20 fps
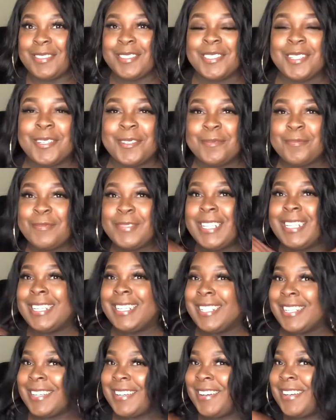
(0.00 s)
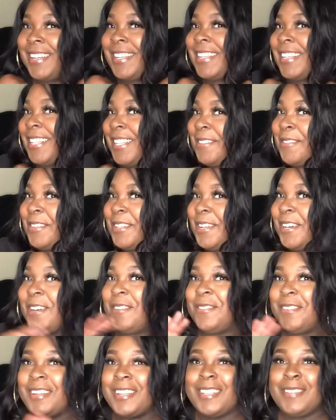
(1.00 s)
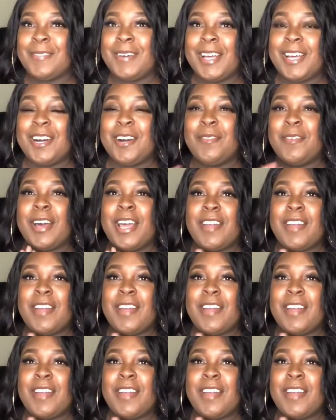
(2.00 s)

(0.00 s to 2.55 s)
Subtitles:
So go ahead and let me know if y'all need my help.